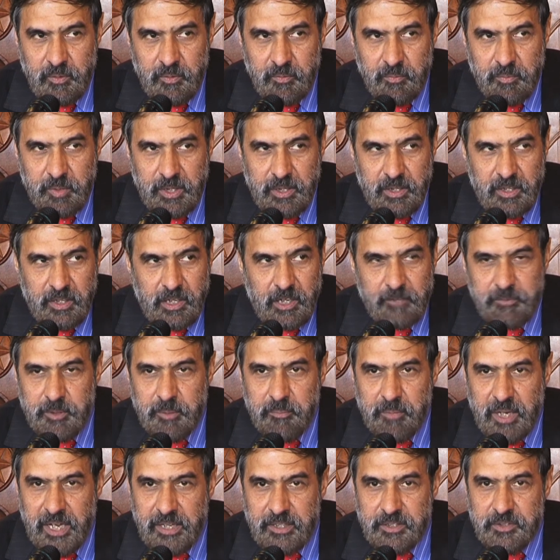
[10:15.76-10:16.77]
where our
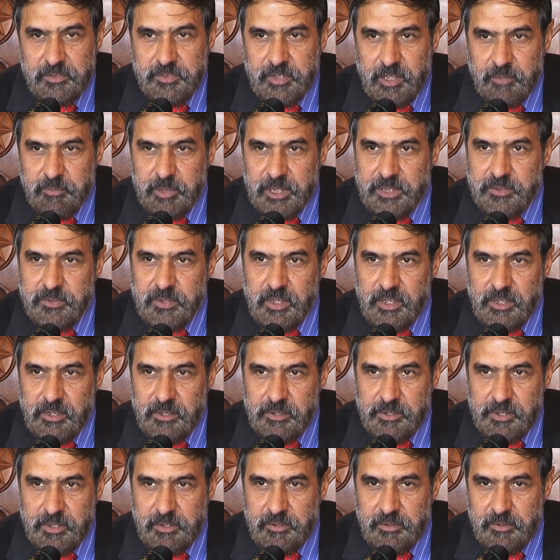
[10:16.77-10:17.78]
minds have
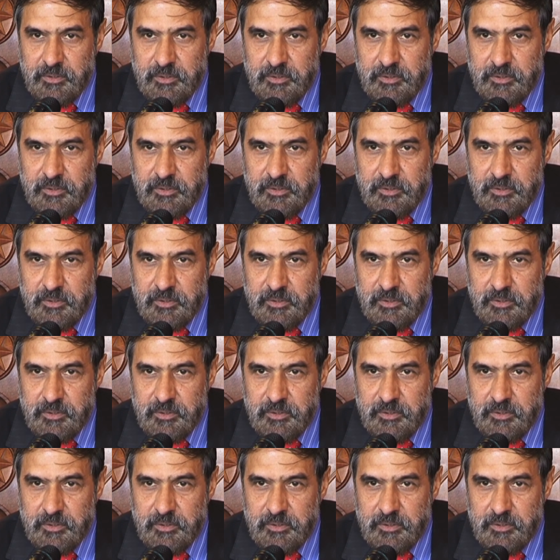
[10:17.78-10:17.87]
excelled,